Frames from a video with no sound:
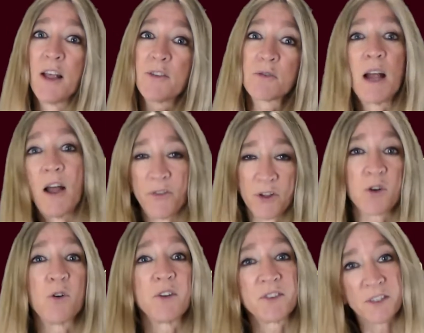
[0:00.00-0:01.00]
throughout the
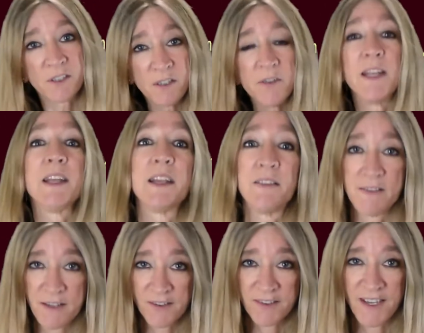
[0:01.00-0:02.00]
course, including in
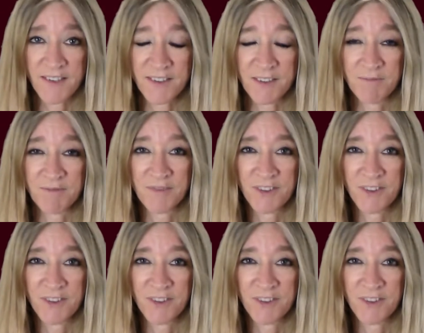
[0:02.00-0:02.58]
this lesson.